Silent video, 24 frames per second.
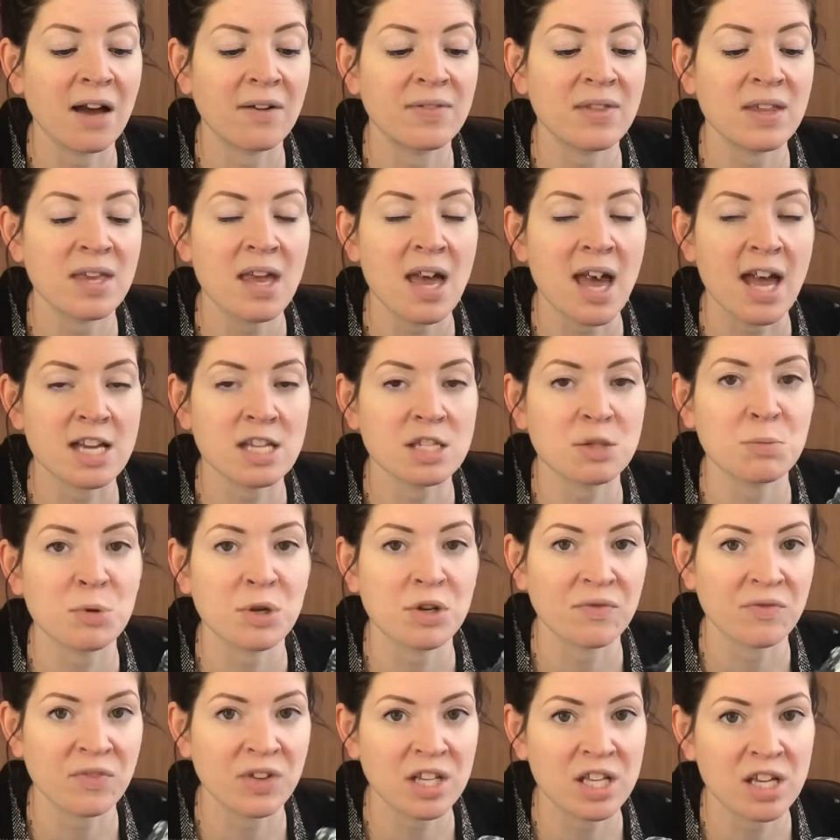the
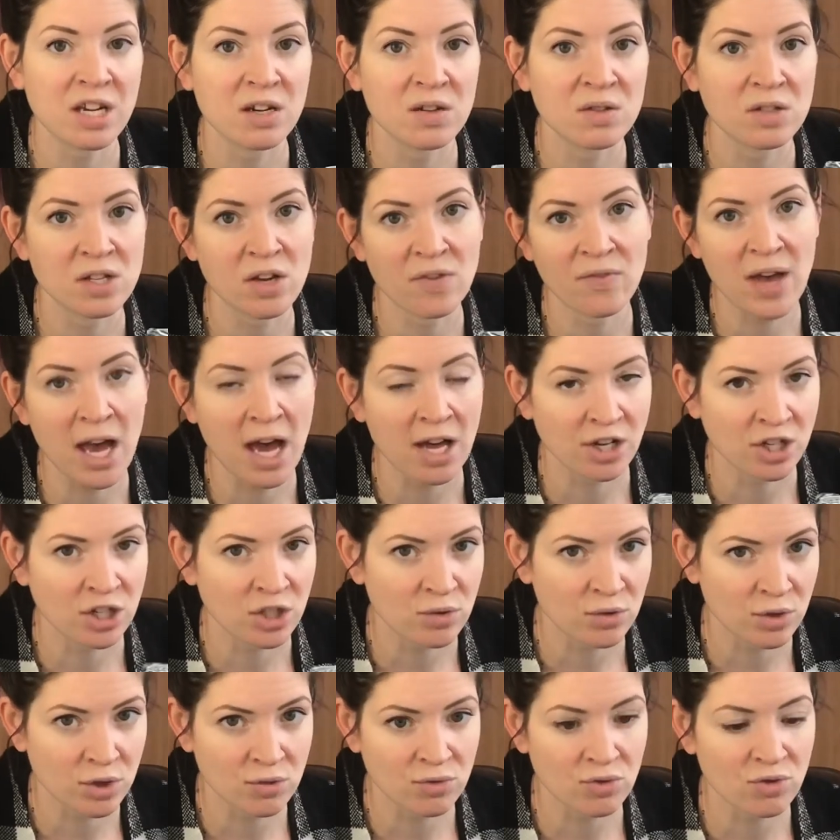expert videos of how to do
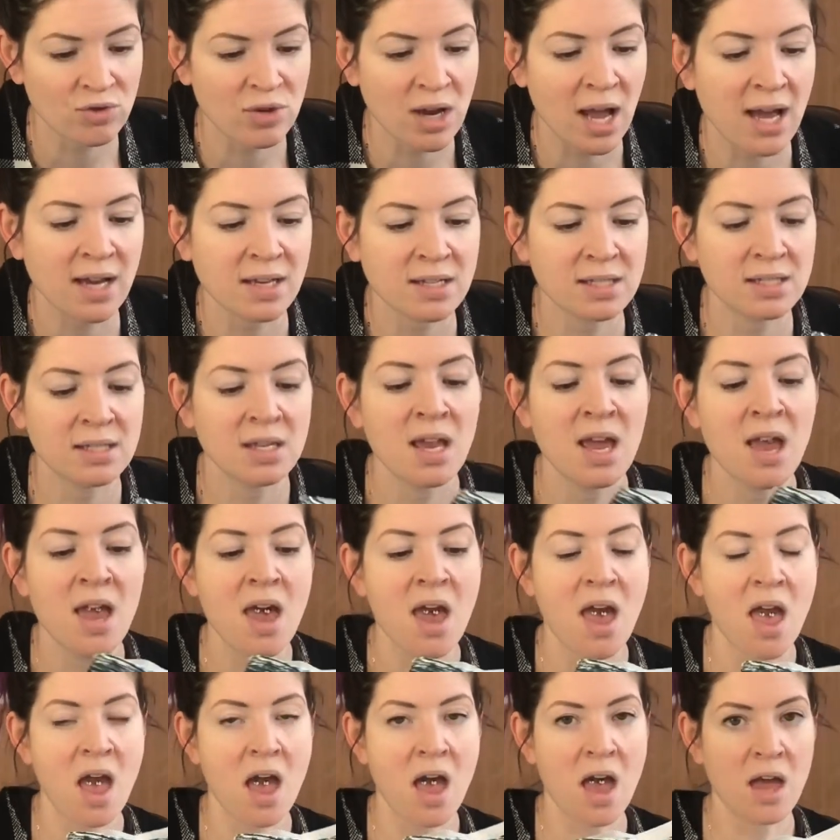goose tracks
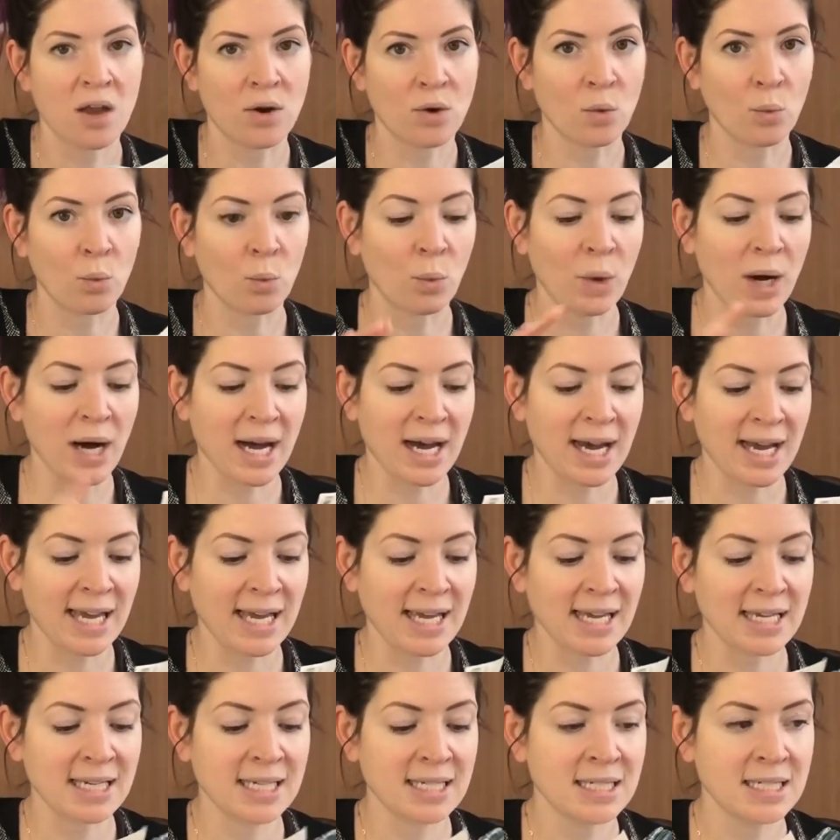and
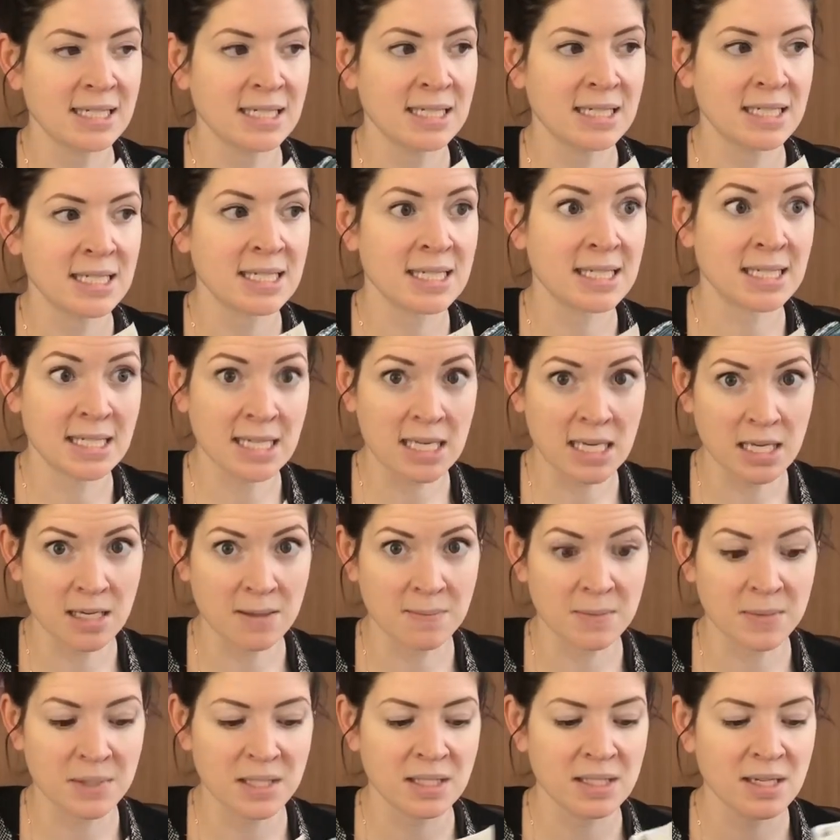why
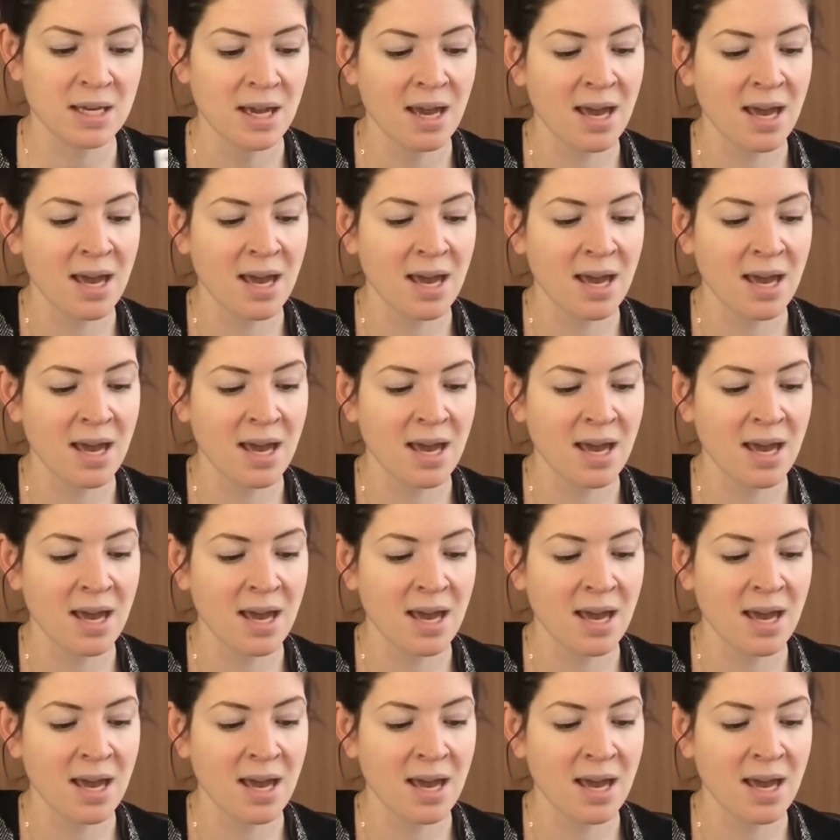seams,